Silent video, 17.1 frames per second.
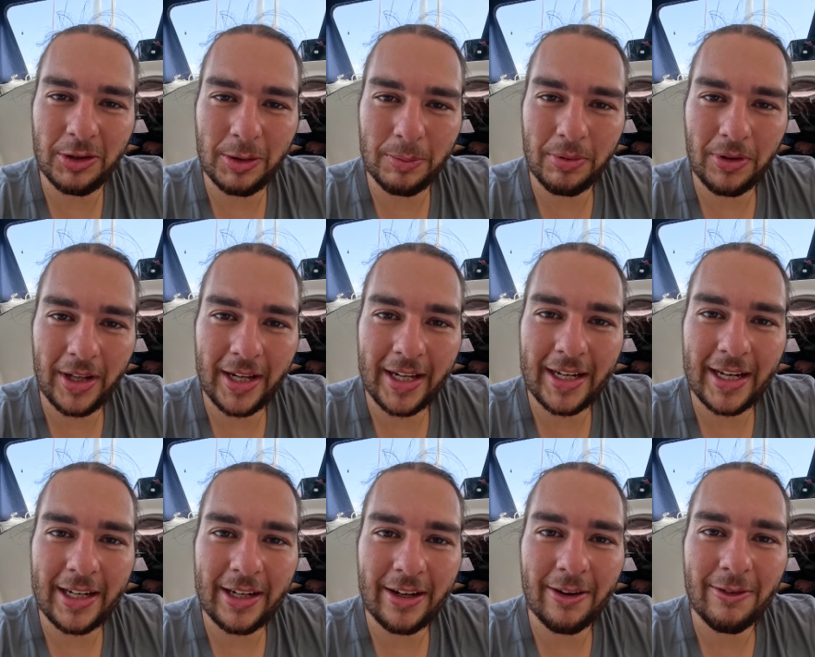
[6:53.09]
the plate
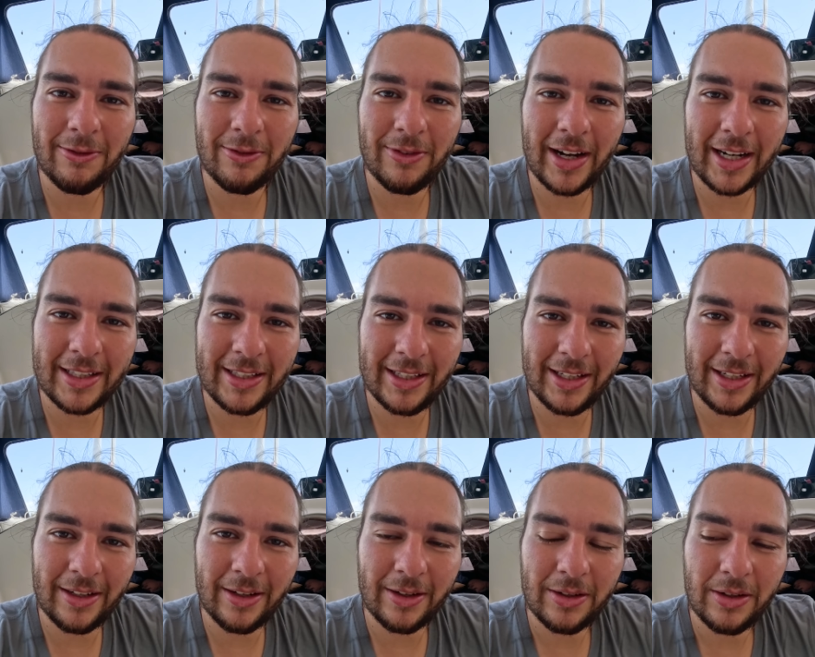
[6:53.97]
and
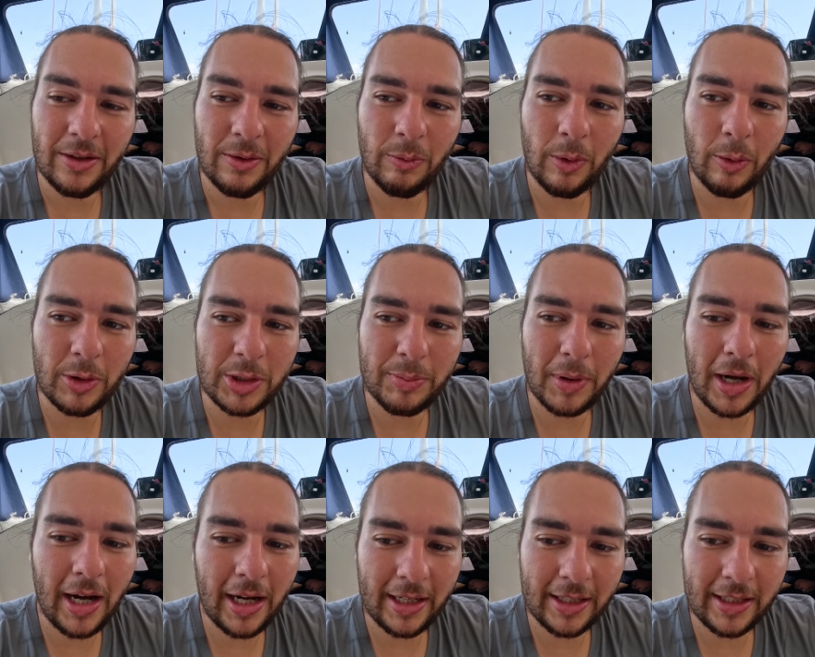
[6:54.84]
affected what was
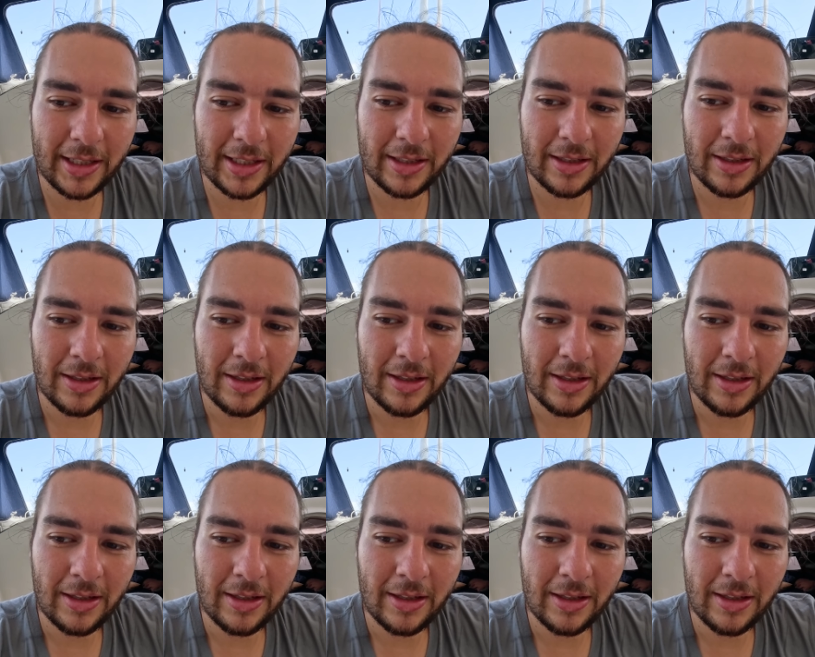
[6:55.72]
behind it.